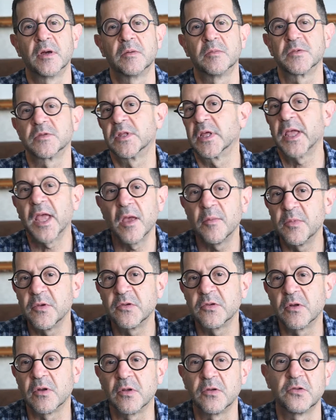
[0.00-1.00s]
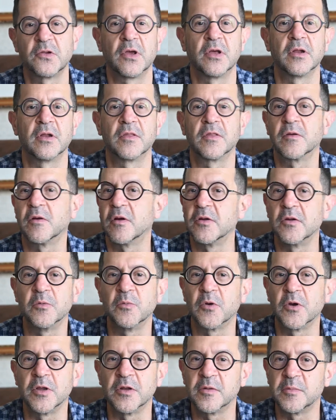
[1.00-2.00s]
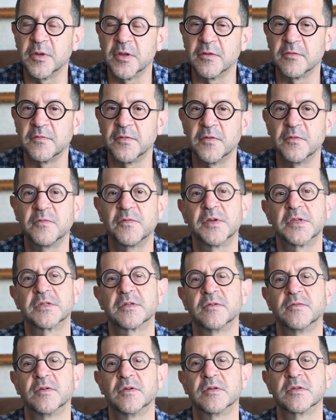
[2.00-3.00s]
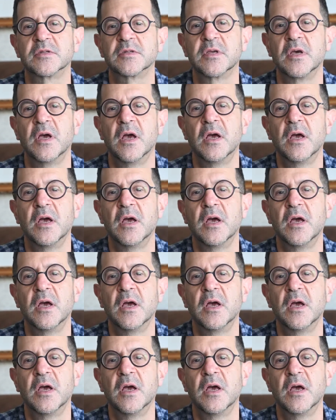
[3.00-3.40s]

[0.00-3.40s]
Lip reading: So that can't be shown in China. There are no more independent film festivals.